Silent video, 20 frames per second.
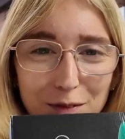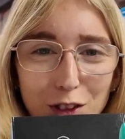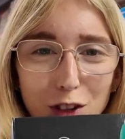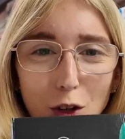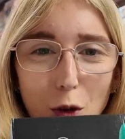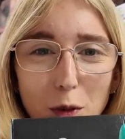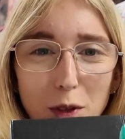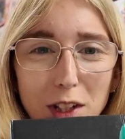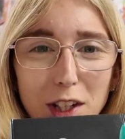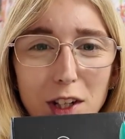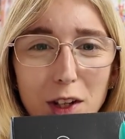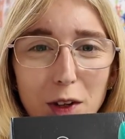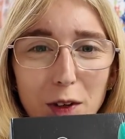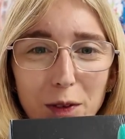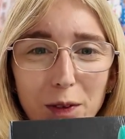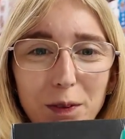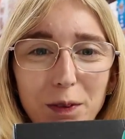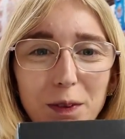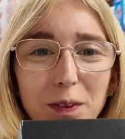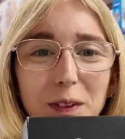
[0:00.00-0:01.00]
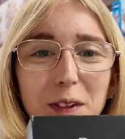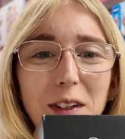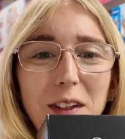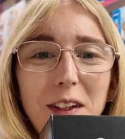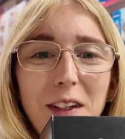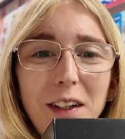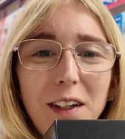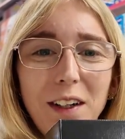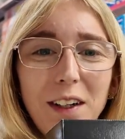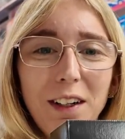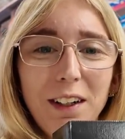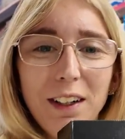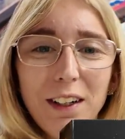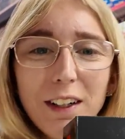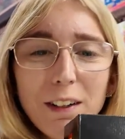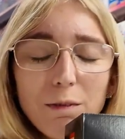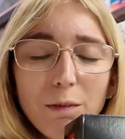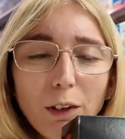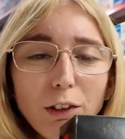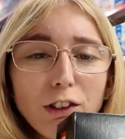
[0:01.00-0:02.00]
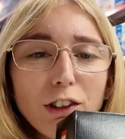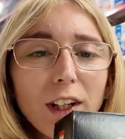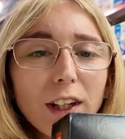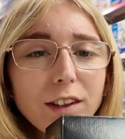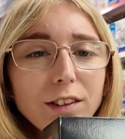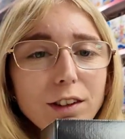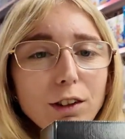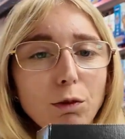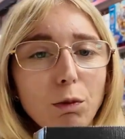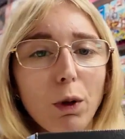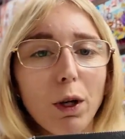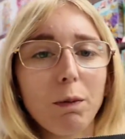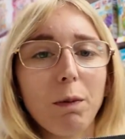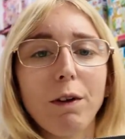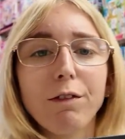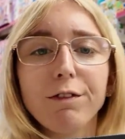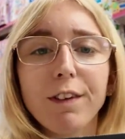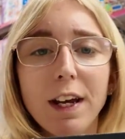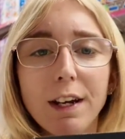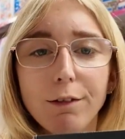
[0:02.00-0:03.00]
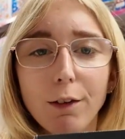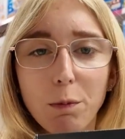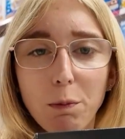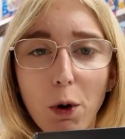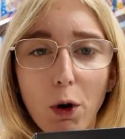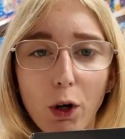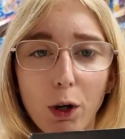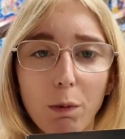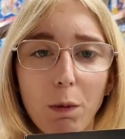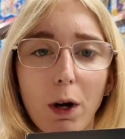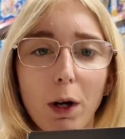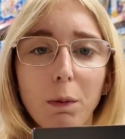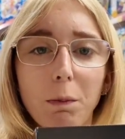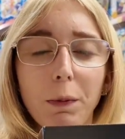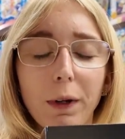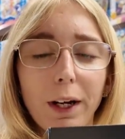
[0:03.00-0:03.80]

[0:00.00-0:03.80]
So cute. Munchlax is one of my favourite Pokemon,